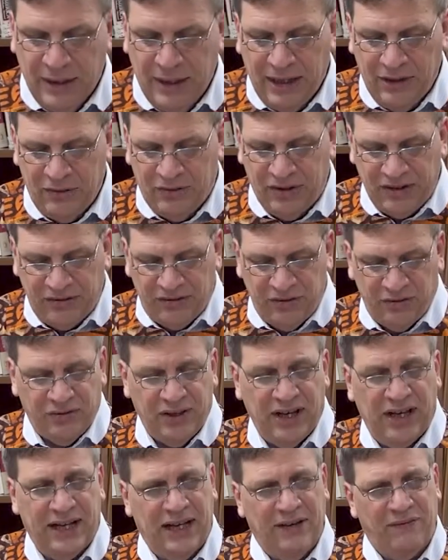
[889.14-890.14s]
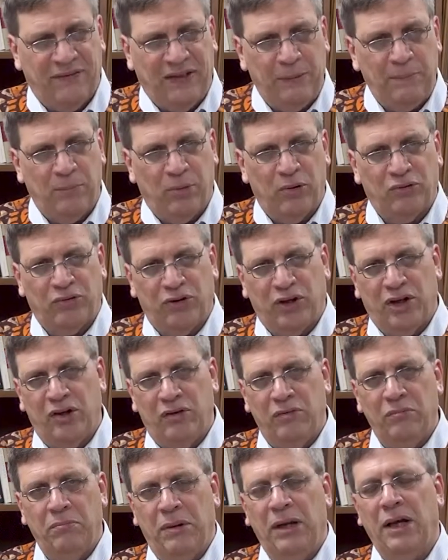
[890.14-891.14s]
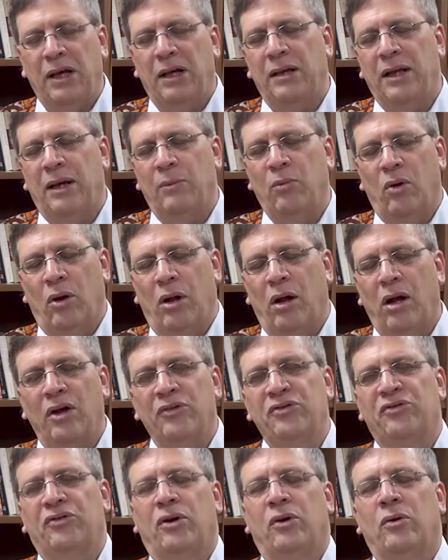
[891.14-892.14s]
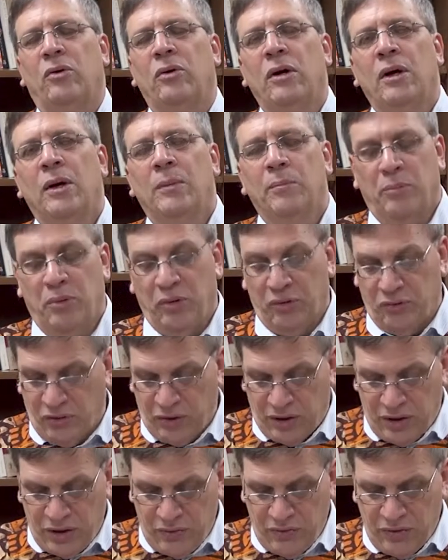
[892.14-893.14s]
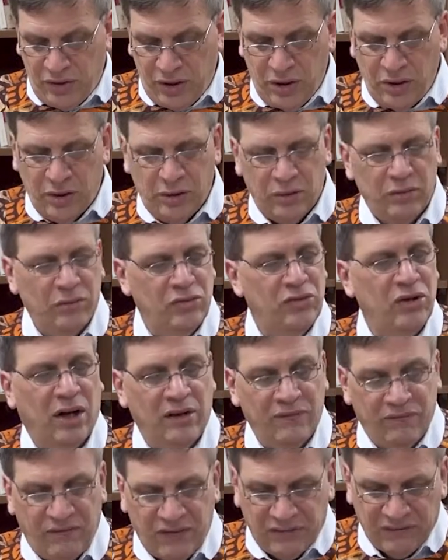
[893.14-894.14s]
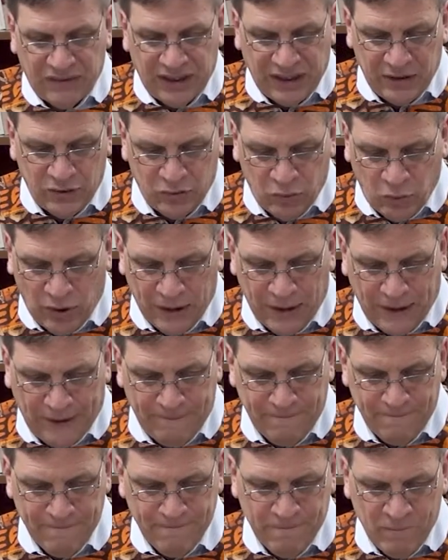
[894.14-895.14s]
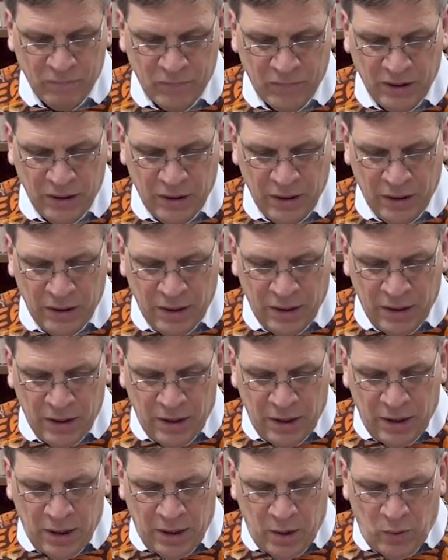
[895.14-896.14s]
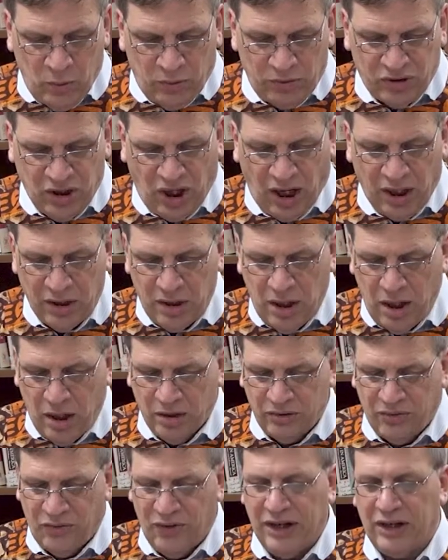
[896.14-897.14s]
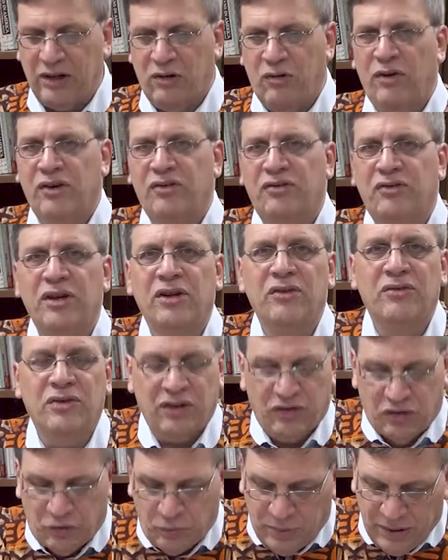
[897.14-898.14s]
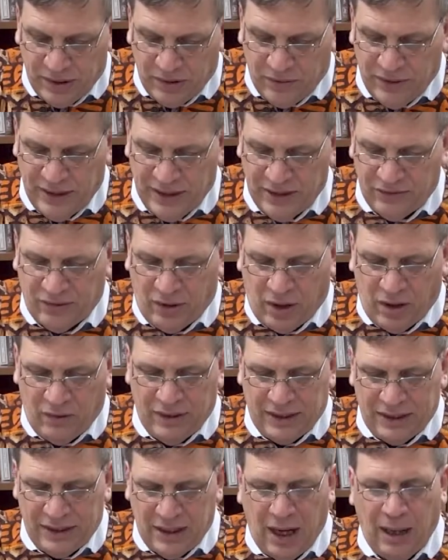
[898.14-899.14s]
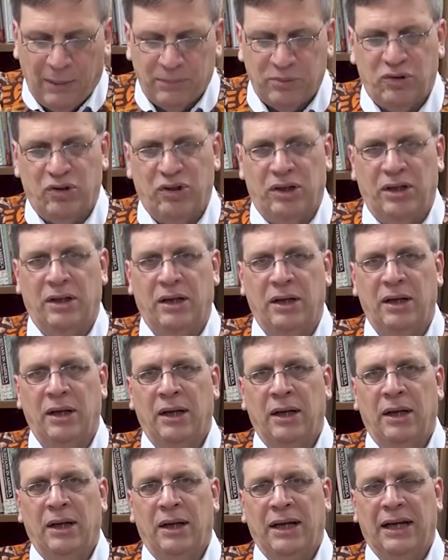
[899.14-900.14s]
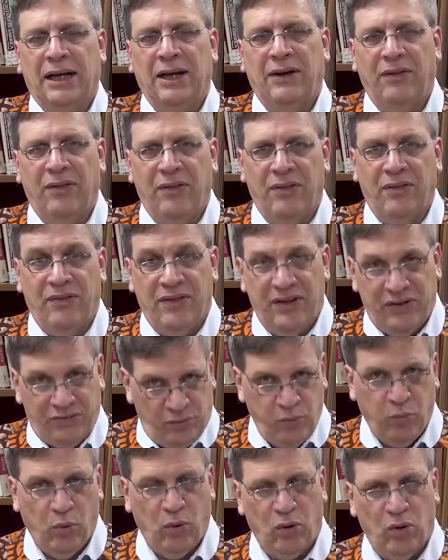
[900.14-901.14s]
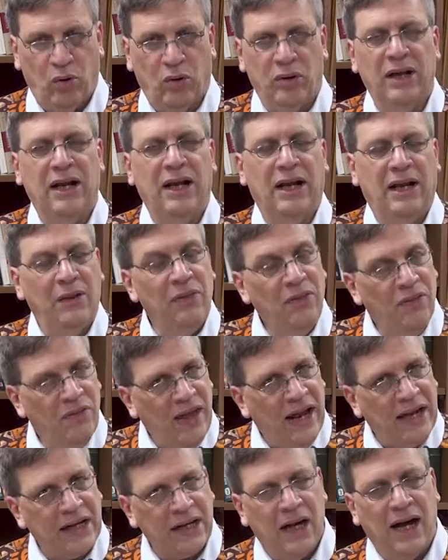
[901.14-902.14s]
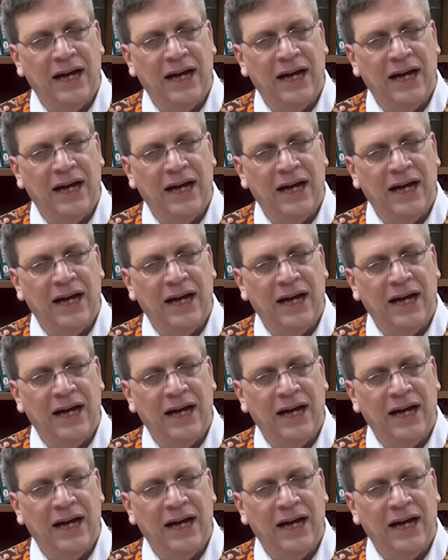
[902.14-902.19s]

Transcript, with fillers: And Jesus said, If they persecute me, they will also persecute you. John 15 20. Well, John notes that Christians experience our adoption in this world, in that